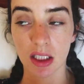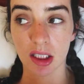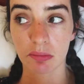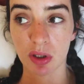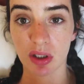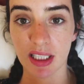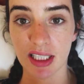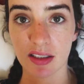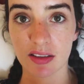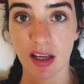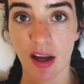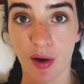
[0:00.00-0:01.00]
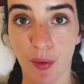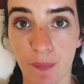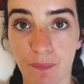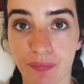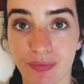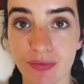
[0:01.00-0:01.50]
Good morning. So
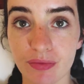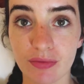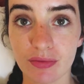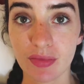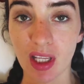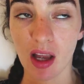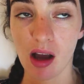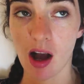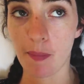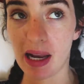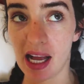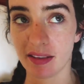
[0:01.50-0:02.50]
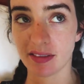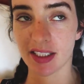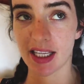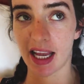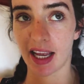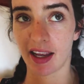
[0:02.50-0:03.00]
our plan
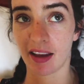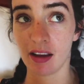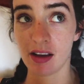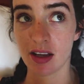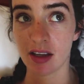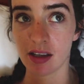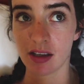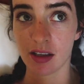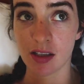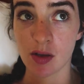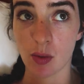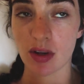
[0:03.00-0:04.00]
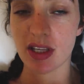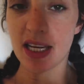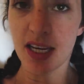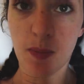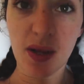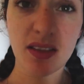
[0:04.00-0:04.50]
today was a
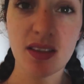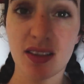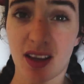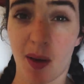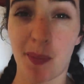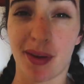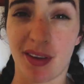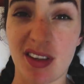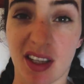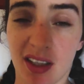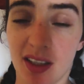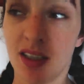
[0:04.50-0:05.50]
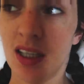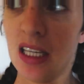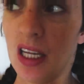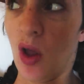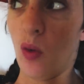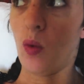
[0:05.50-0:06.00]
little bit scuppered.
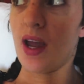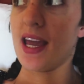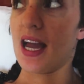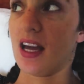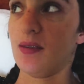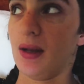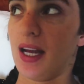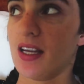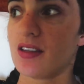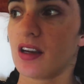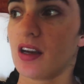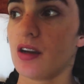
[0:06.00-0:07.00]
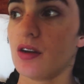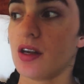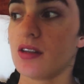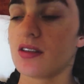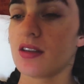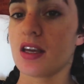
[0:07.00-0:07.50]
We had planned to go
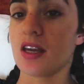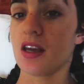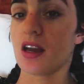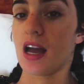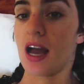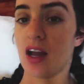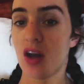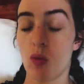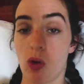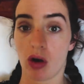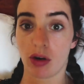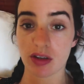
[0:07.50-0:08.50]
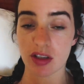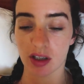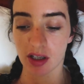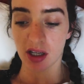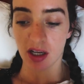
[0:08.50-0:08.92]
and see Angkor Wat